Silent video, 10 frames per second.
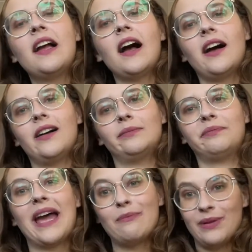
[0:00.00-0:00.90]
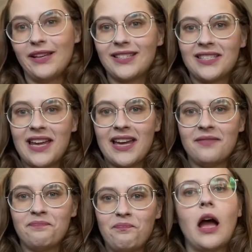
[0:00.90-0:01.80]
That being
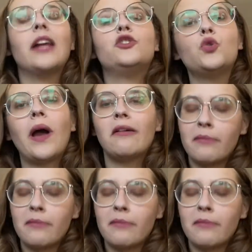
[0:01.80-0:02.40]
said, I do have